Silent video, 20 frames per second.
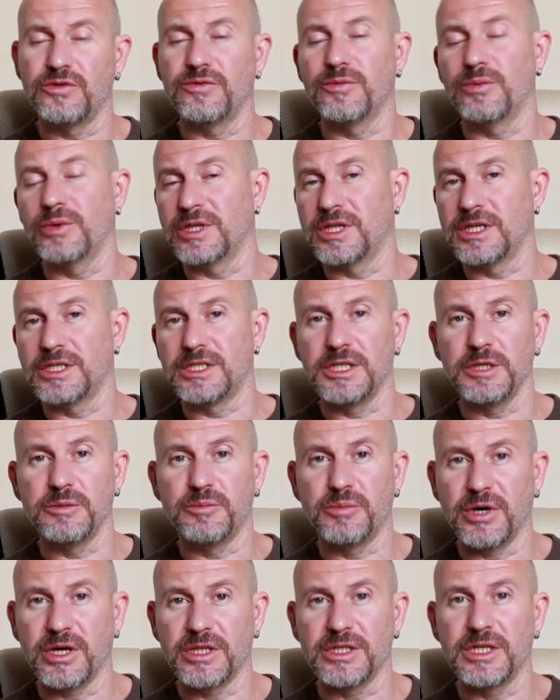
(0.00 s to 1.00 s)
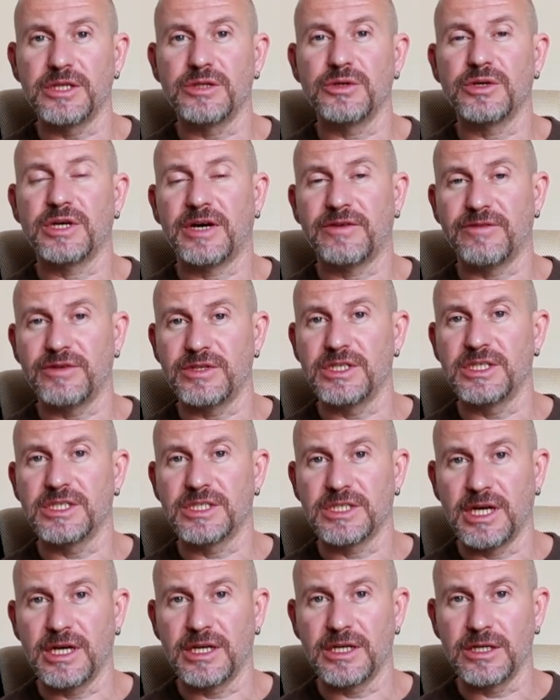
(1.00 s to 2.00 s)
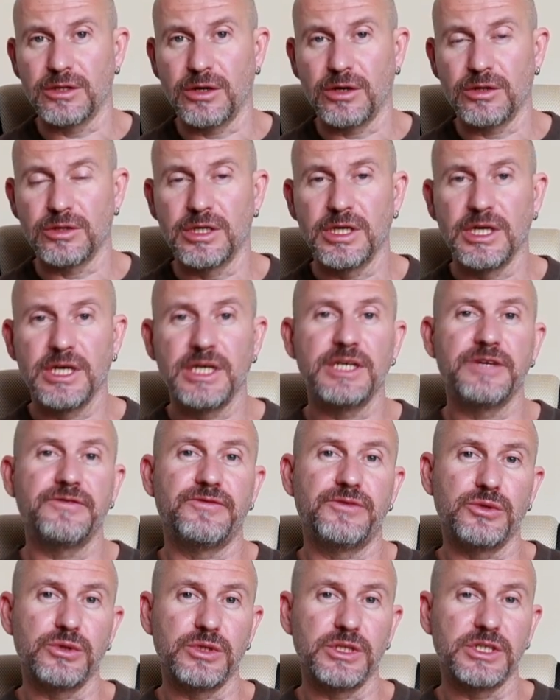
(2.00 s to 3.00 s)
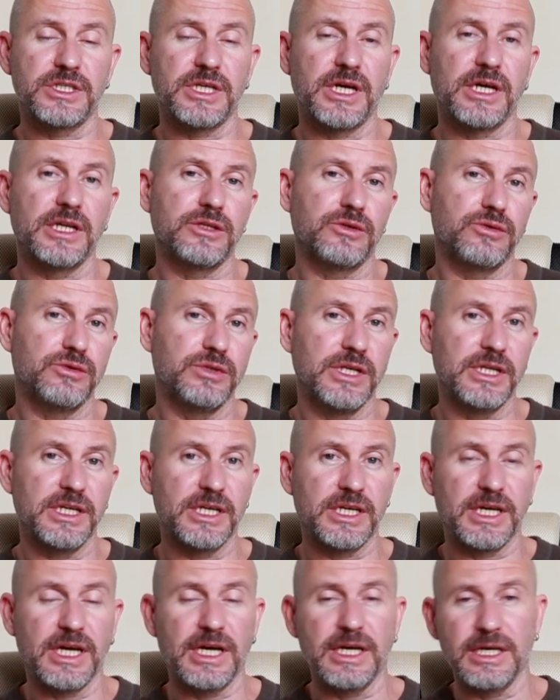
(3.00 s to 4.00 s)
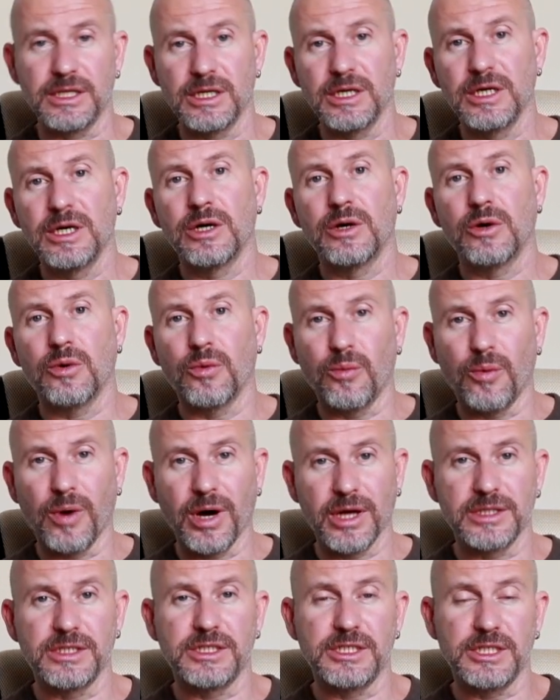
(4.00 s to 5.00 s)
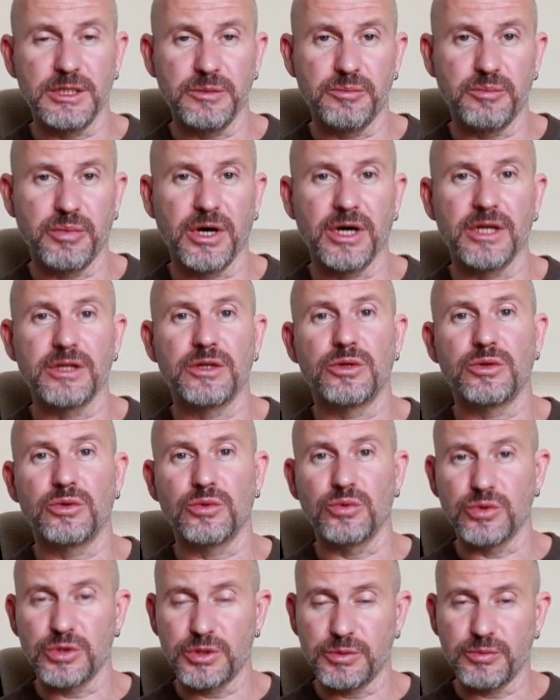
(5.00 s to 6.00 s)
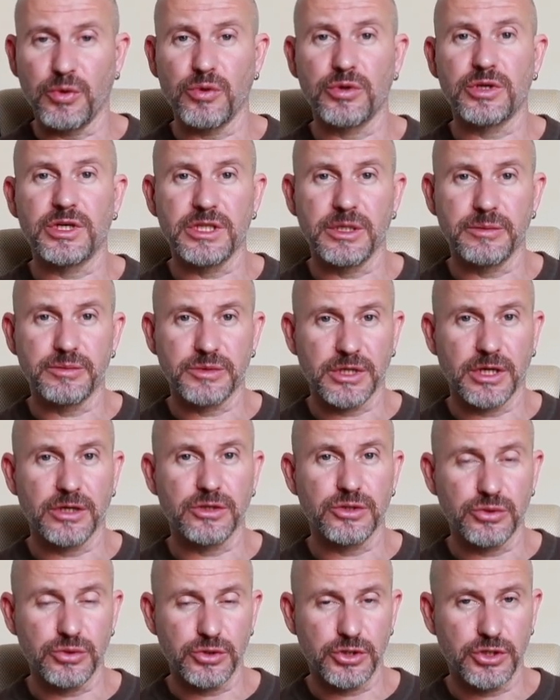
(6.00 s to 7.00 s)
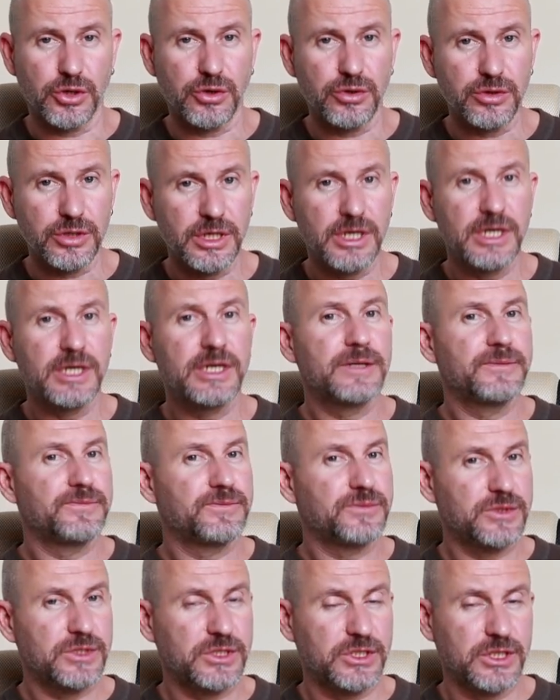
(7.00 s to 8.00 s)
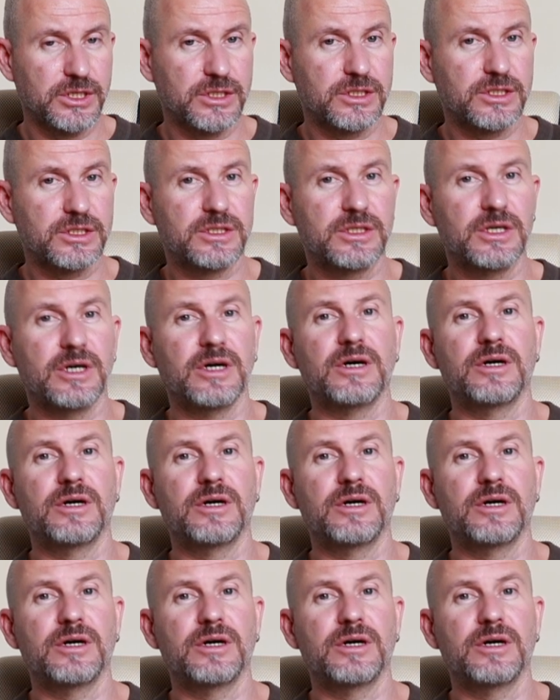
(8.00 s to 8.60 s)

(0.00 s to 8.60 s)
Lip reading: with a teapot that you haven't decided on. If you decided to dedicate one teapot to smoky lapsang souchong, just